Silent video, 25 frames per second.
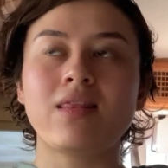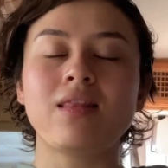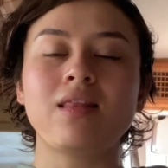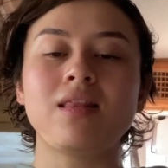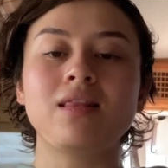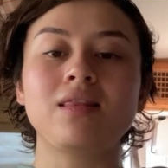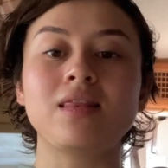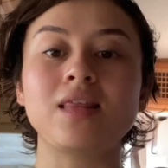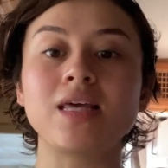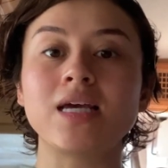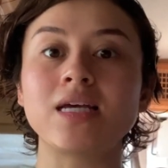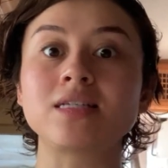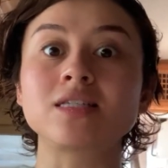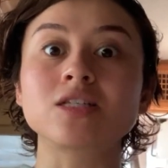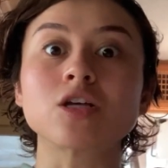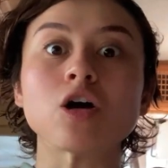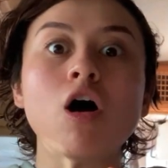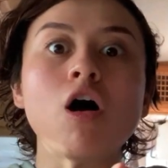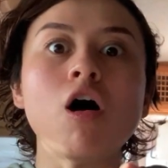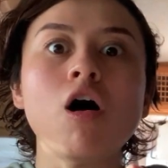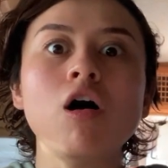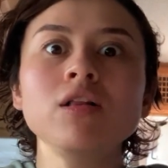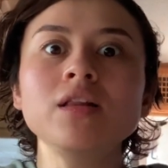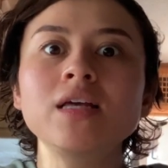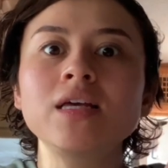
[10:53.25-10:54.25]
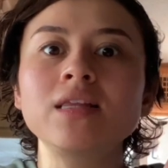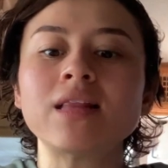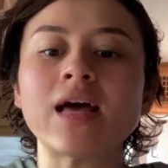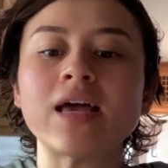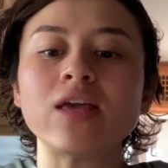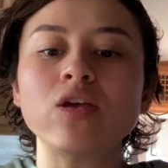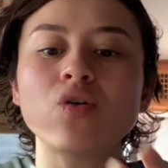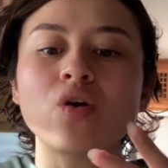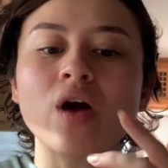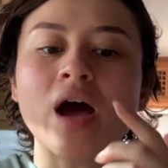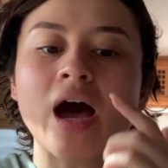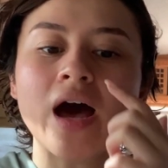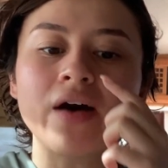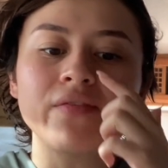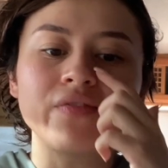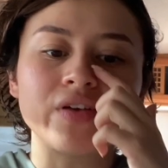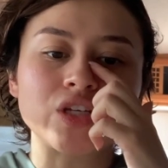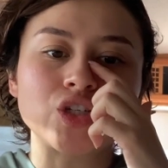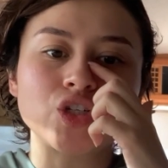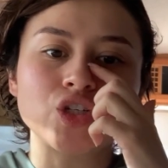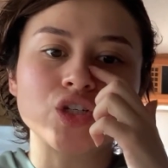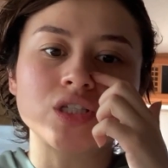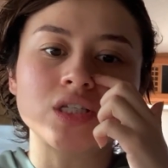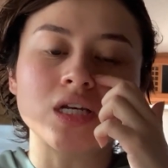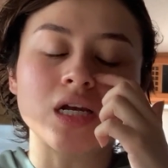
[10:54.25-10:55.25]
this calling that you have
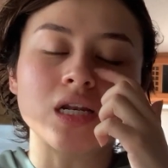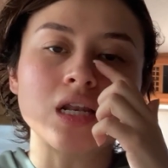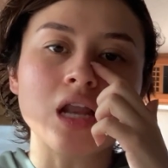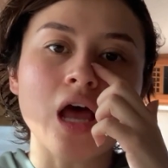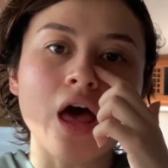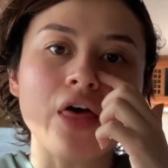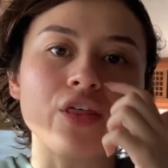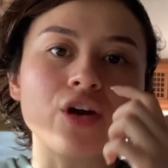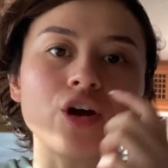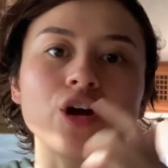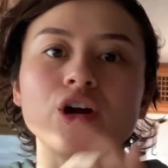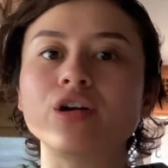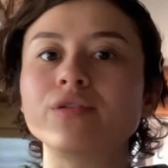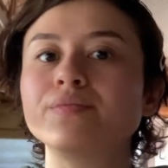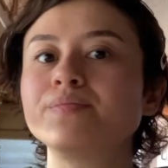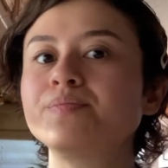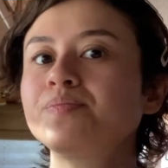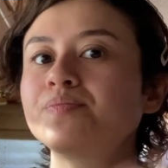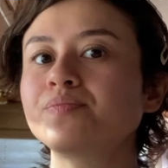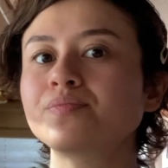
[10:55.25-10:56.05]
is just another